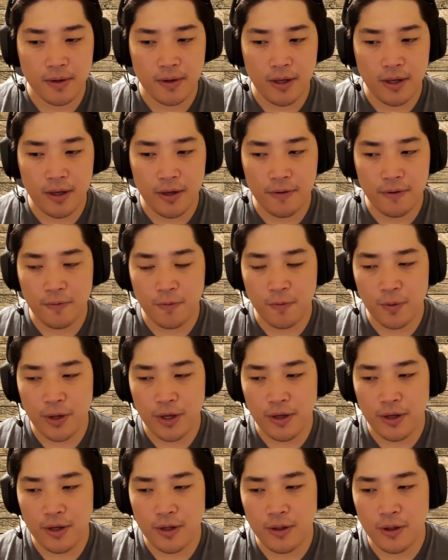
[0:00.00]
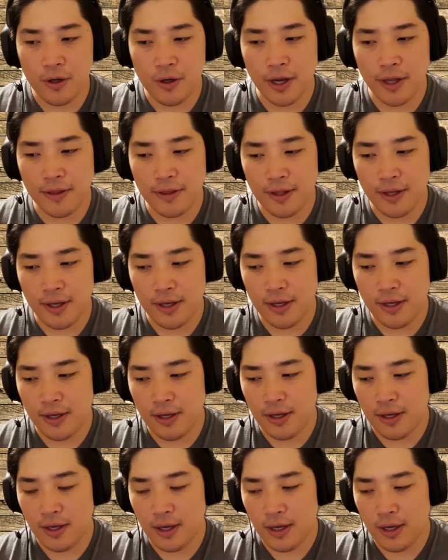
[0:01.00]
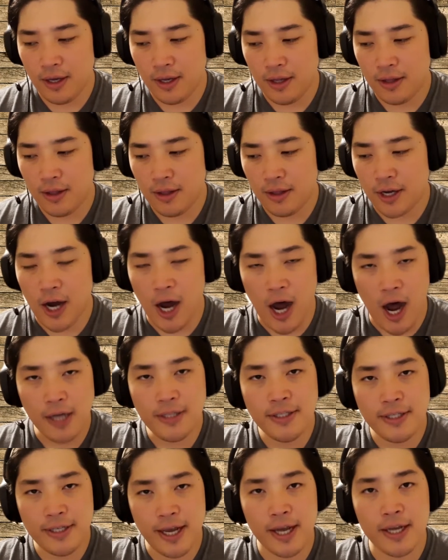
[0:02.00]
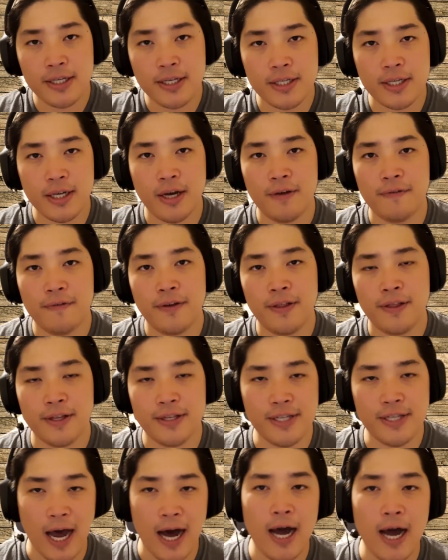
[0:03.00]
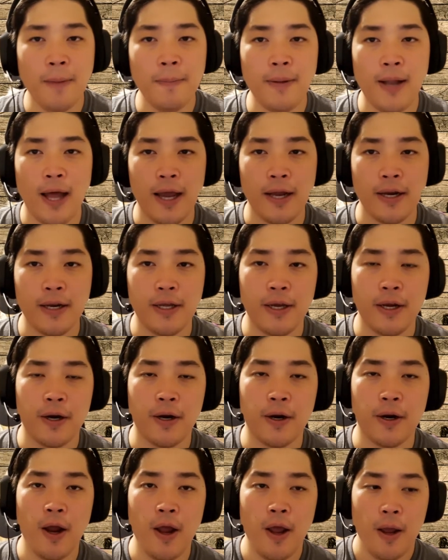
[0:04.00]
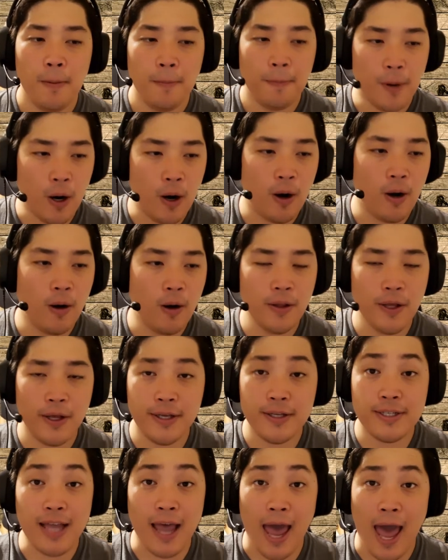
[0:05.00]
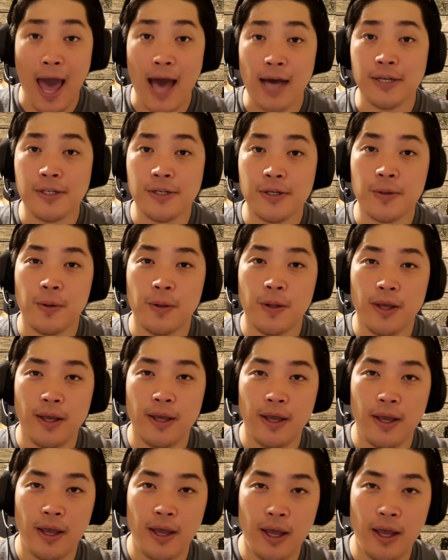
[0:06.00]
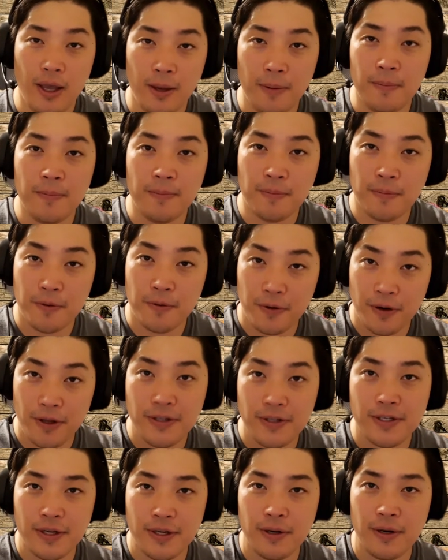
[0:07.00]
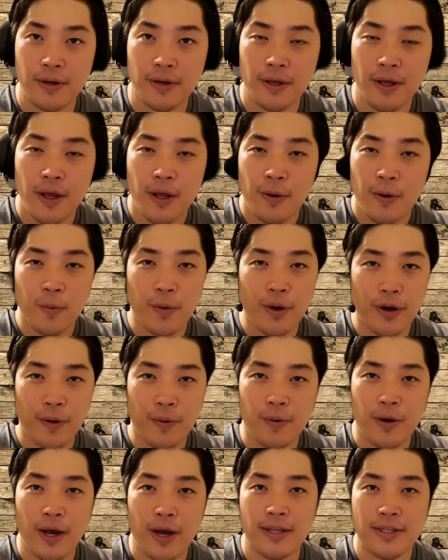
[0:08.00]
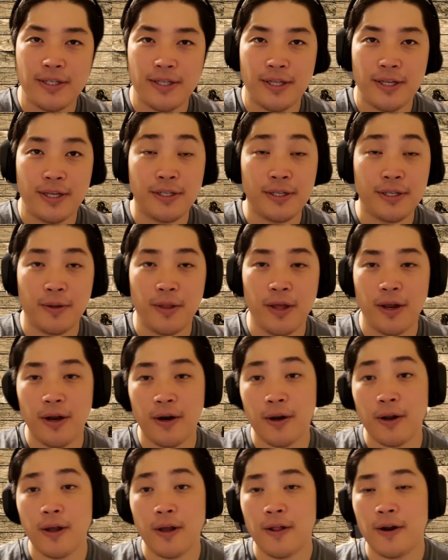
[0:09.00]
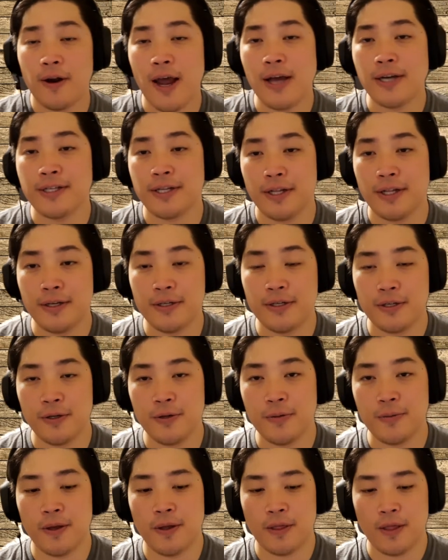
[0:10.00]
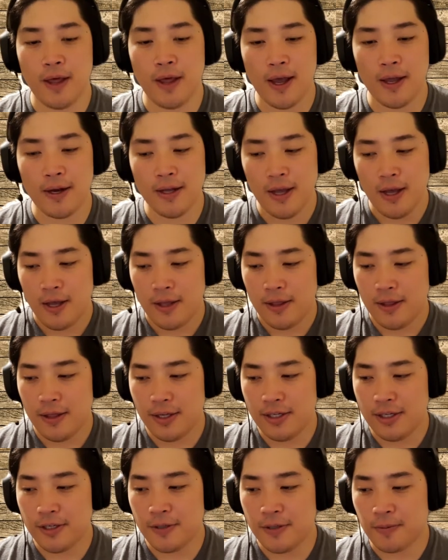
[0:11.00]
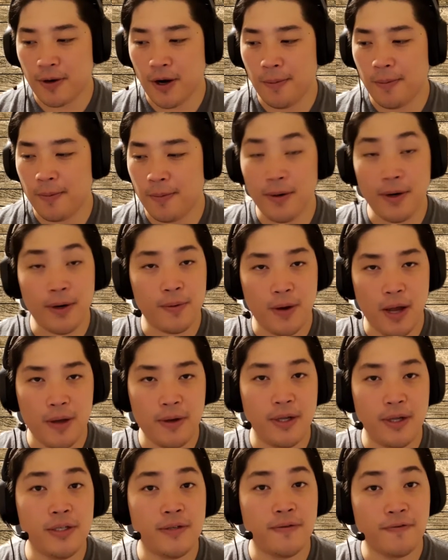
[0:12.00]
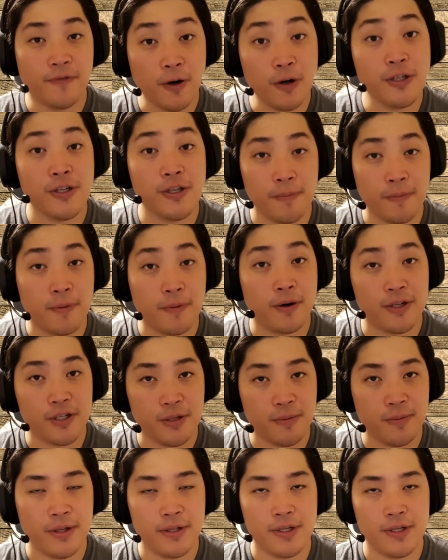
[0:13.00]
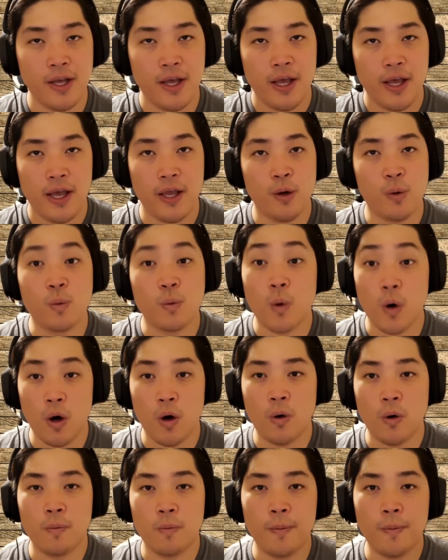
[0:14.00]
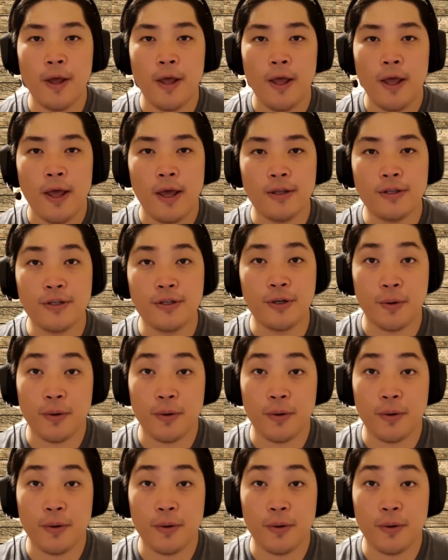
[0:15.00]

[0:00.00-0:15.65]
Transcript: if we look at the the context of it, the timeline here, Paul is actually imprisoned when he writes this. So they are they're actually assuming that this is probably around his first imprisonment in Rome and so